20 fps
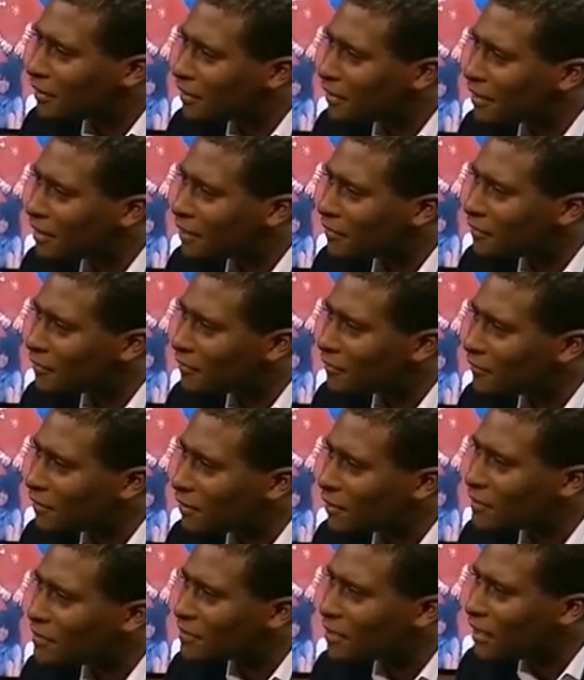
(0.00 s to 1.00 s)
kind of
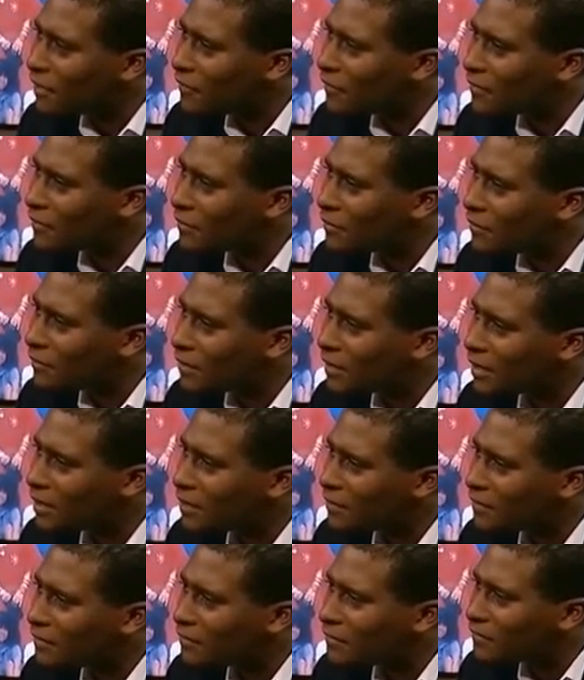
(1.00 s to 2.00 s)
philosophical
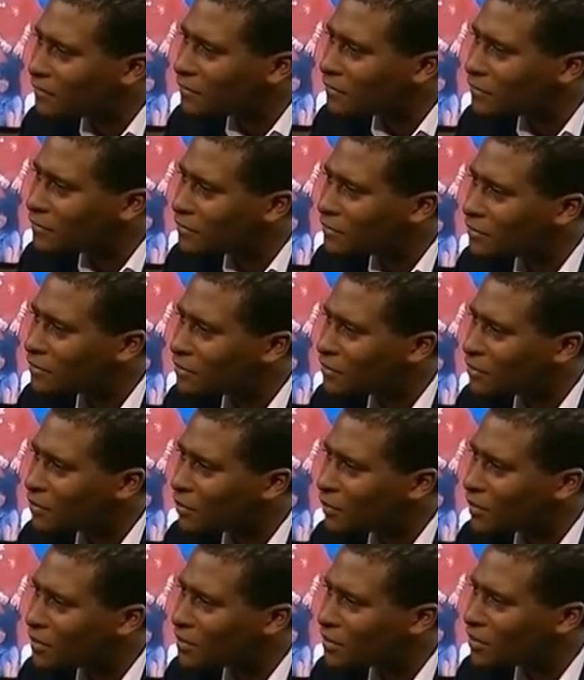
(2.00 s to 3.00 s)
kind of
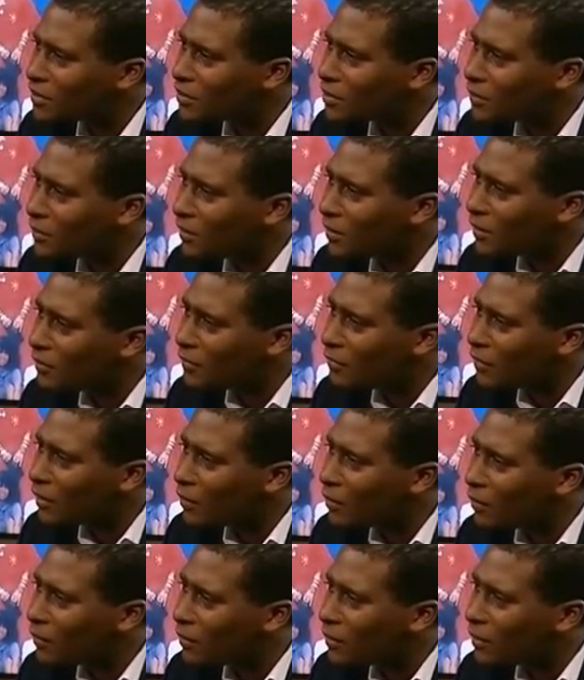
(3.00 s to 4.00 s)
choice on your part,
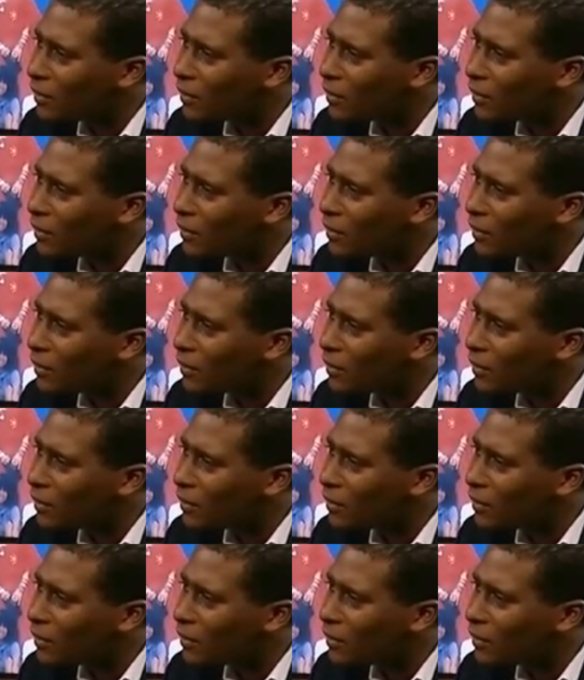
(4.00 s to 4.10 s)
Fred.